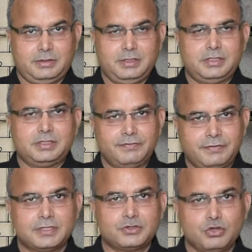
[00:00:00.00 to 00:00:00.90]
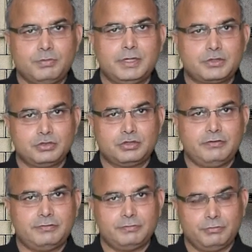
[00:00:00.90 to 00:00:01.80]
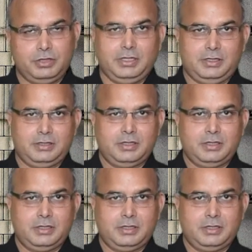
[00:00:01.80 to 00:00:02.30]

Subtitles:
This is the first noble truth of Buddha.